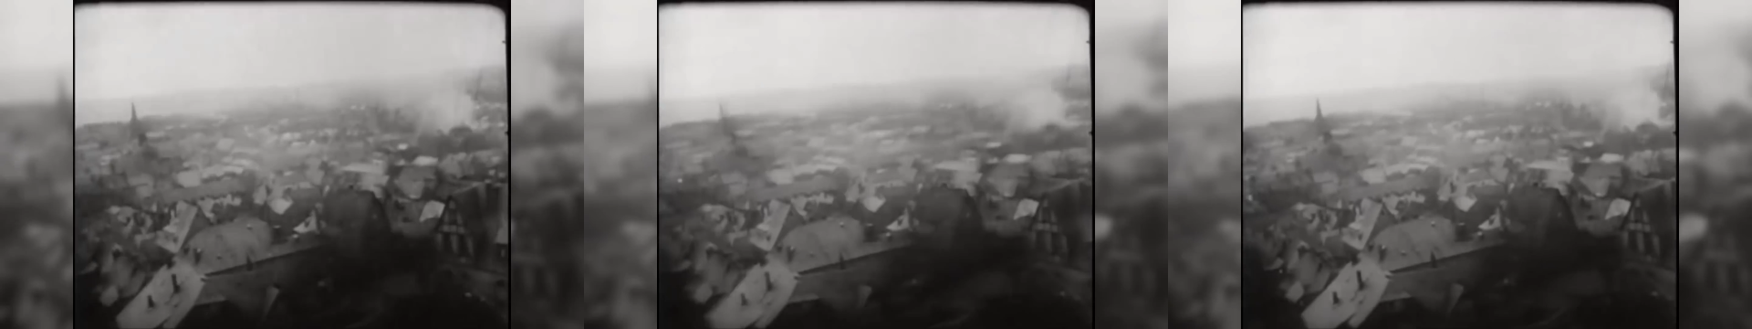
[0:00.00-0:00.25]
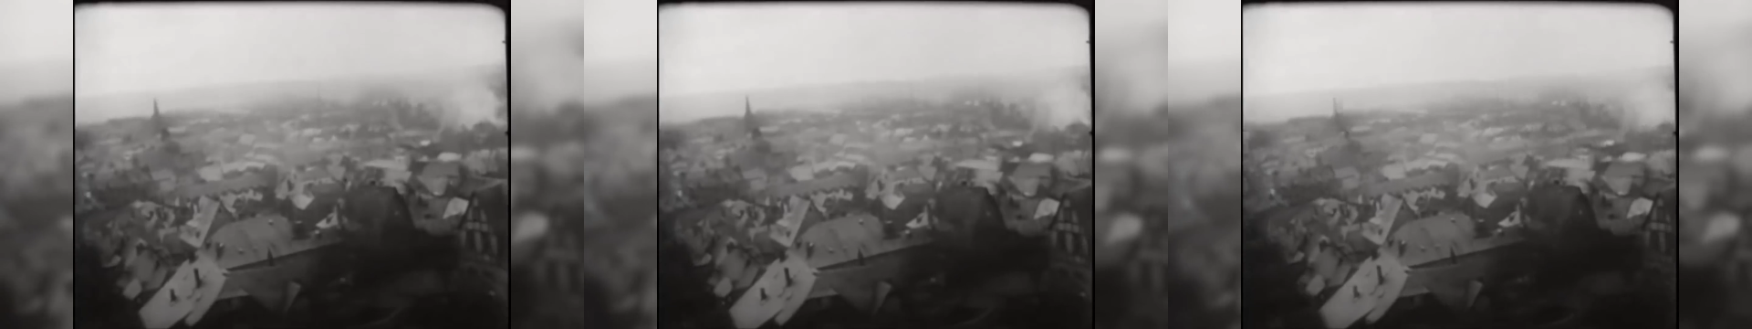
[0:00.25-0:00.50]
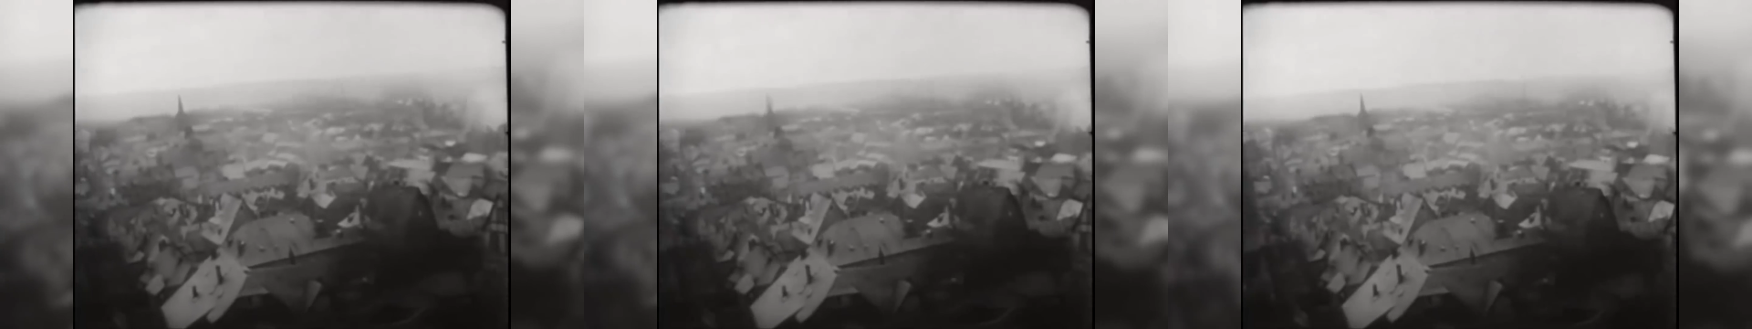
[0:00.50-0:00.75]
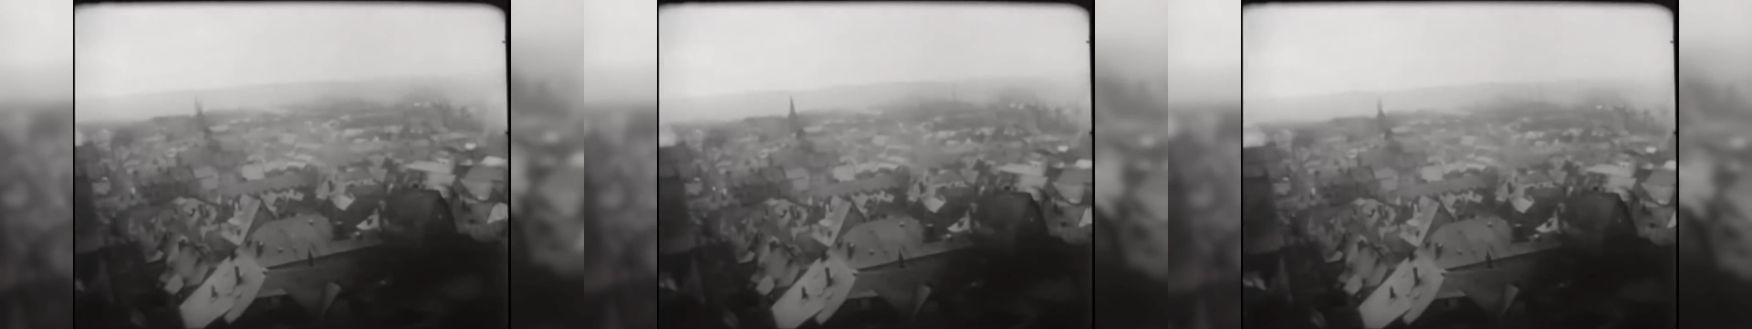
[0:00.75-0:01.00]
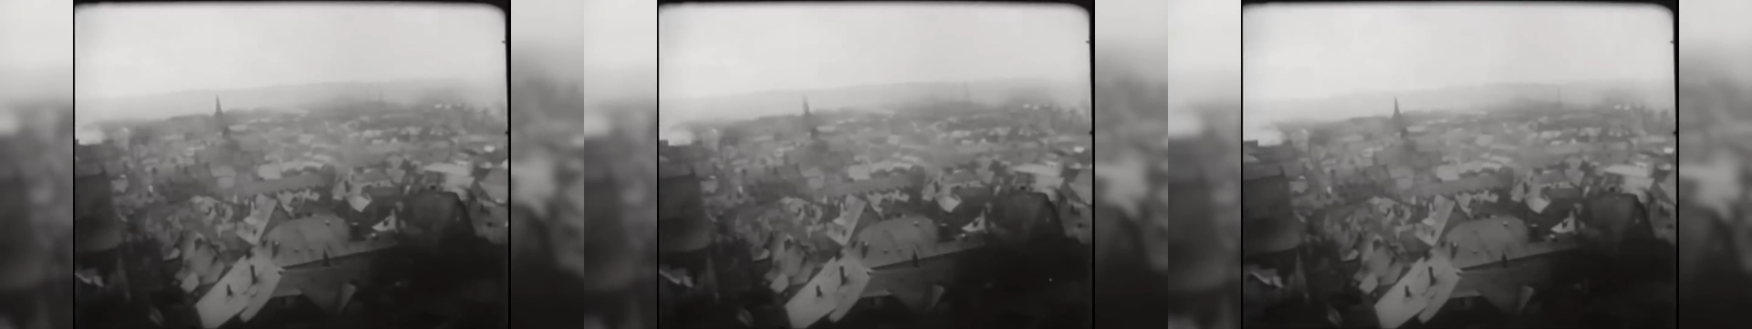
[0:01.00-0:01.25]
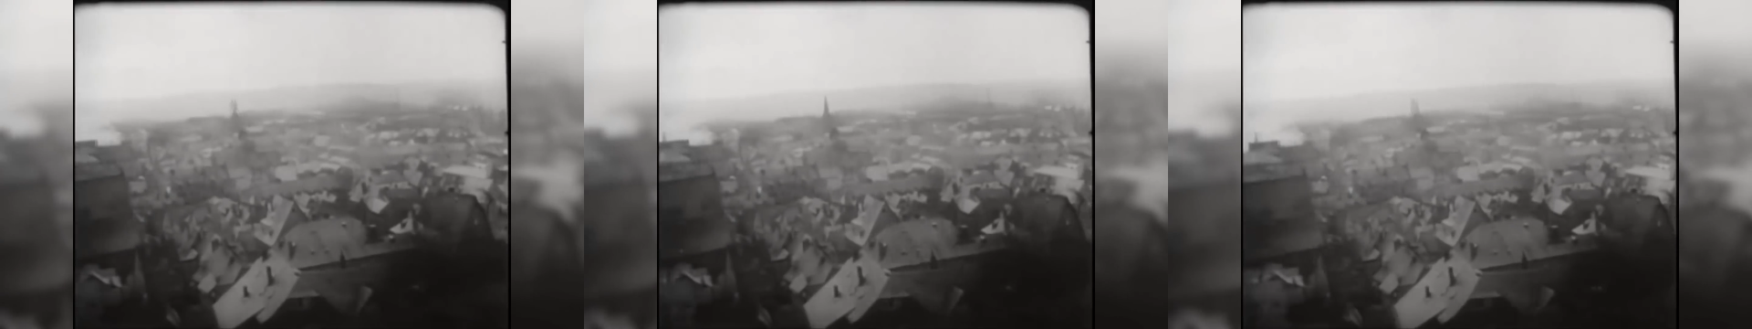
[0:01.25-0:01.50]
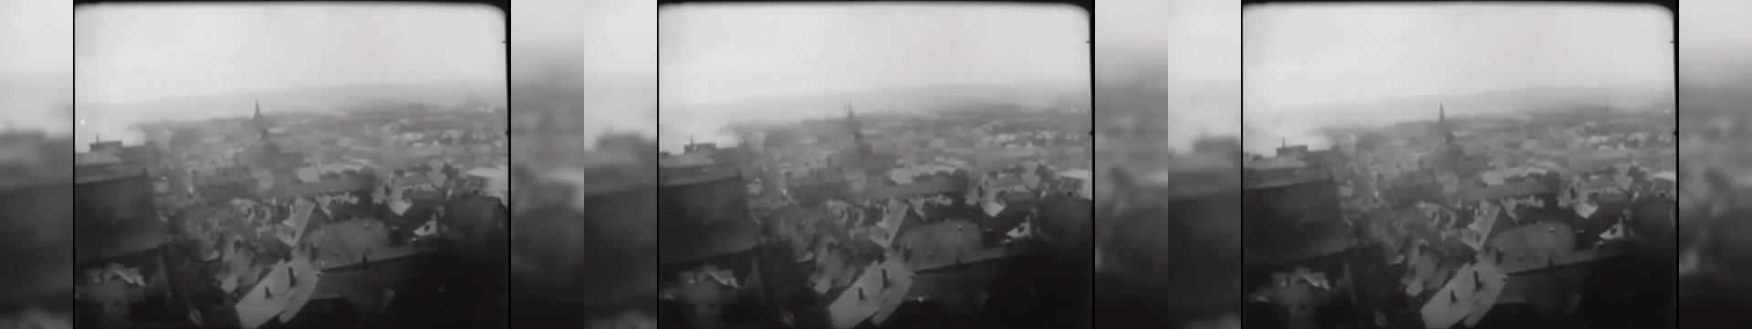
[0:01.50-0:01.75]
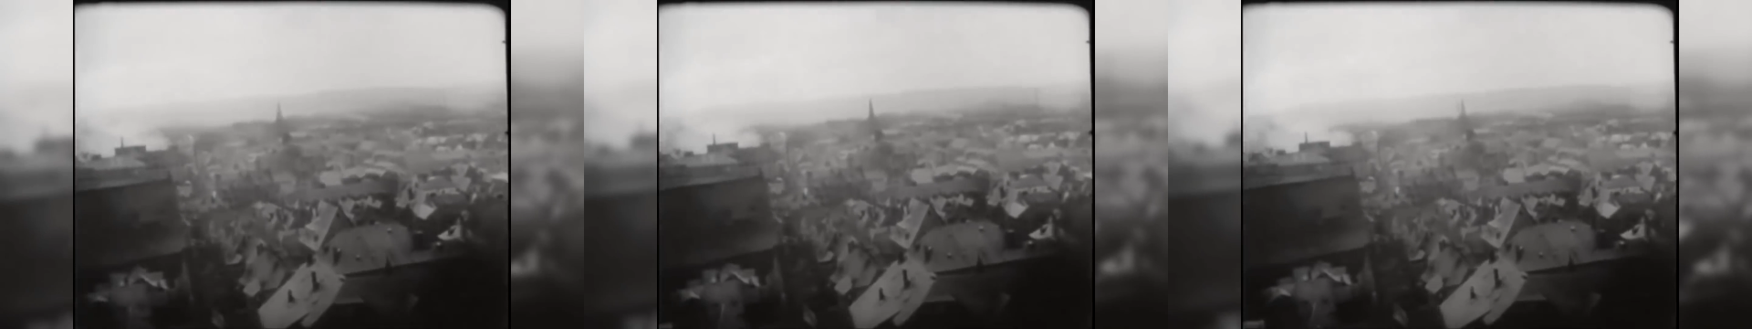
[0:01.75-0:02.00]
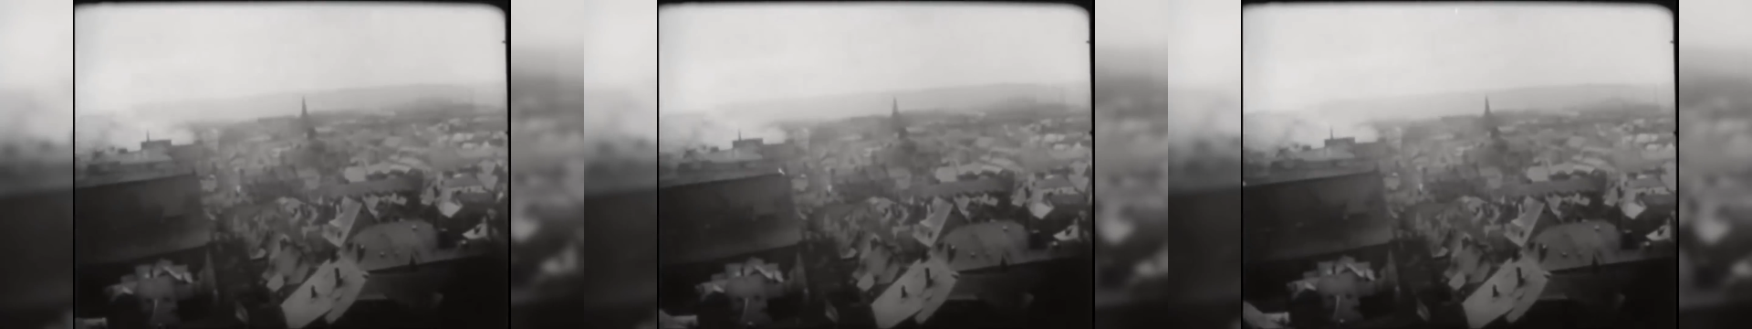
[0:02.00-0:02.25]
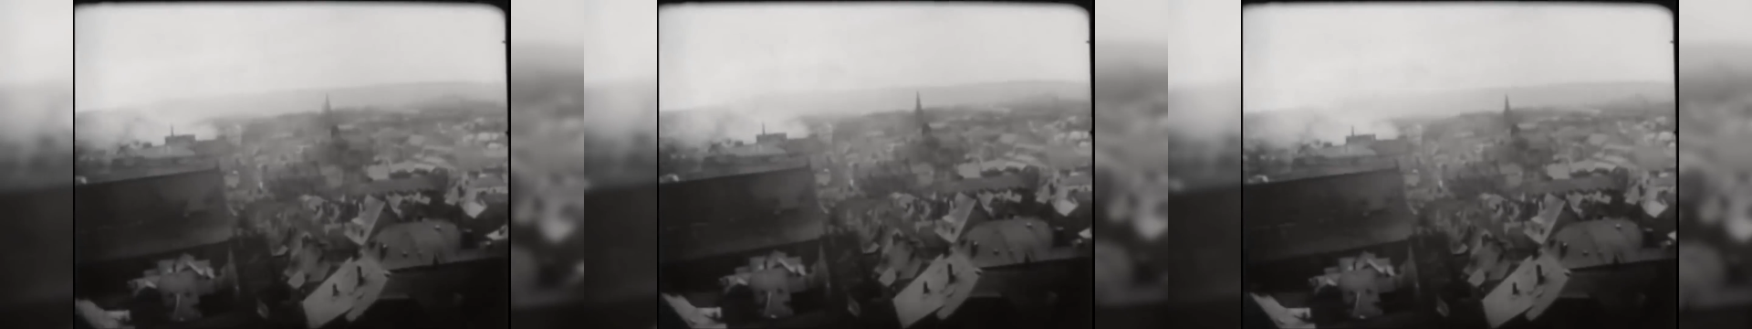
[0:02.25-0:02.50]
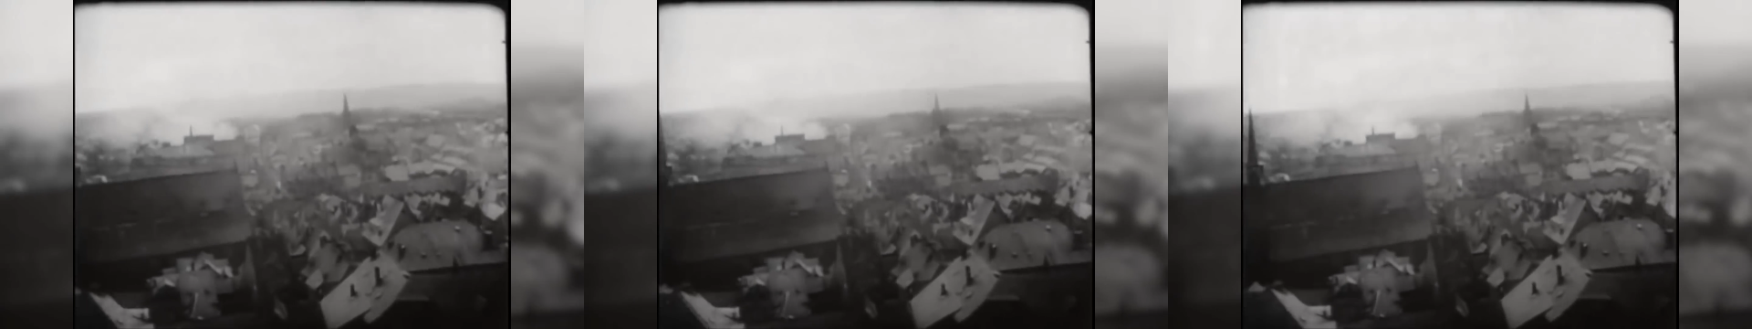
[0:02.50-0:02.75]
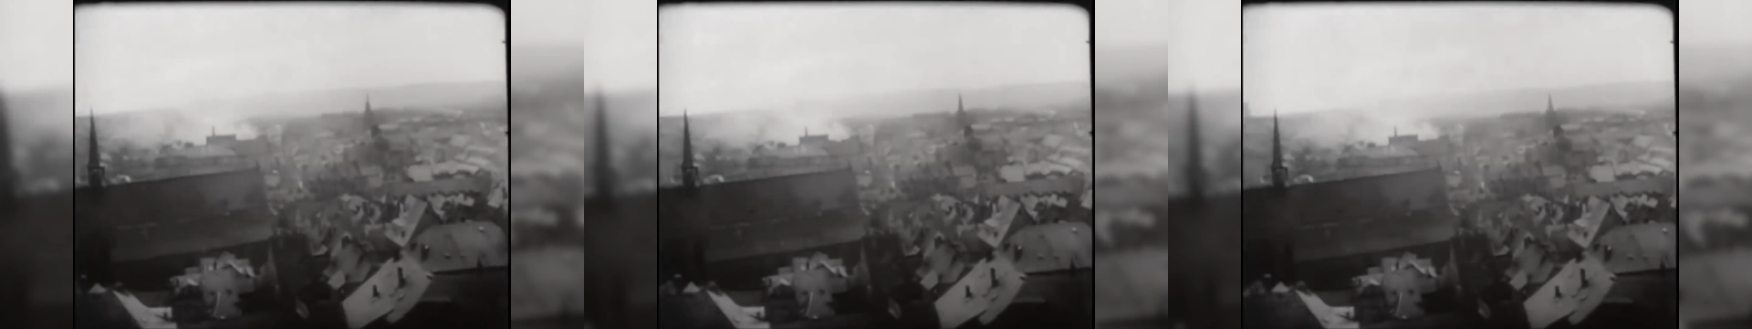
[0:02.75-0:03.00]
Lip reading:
Nobody's mouth can be seen.